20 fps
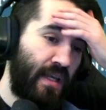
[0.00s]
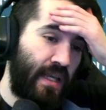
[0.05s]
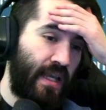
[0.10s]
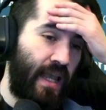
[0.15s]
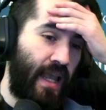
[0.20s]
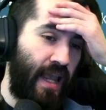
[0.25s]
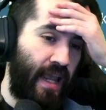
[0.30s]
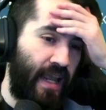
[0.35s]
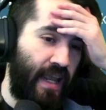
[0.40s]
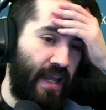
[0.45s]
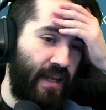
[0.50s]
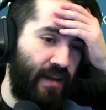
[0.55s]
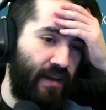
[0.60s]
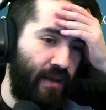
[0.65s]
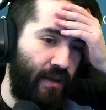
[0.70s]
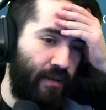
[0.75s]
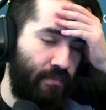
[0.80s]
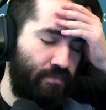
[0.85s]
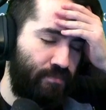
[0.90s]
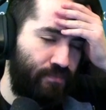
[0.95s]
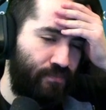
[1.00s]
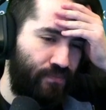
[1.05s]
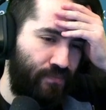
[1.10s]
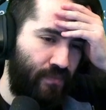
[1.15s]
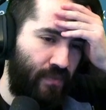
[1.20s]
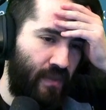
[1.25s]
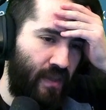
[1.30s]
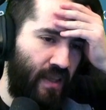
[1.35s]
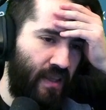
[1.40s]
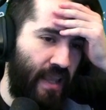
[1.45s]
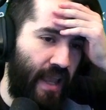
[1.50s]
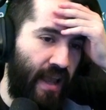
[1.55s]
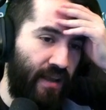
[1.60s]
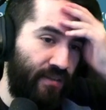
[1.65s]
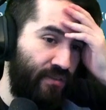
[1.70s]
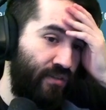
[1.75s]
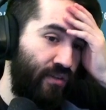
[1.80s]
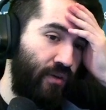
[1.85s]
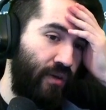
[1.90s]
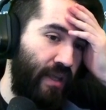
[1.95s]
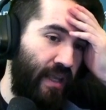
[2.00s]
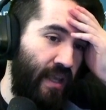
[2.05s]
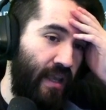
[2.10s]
And yeah, so